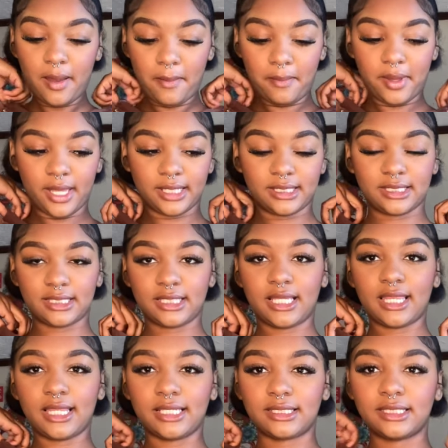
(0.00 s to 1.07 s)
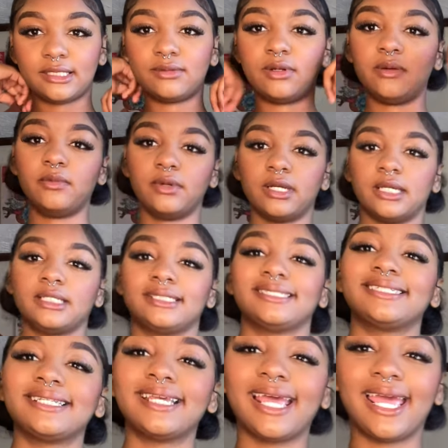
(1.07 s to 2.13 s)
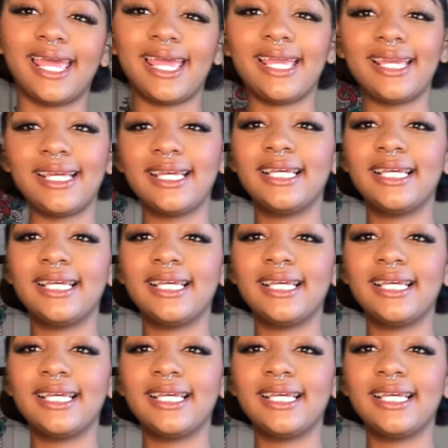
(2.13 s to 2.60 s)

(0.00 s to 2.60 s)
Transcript: but this is what i'm wearing today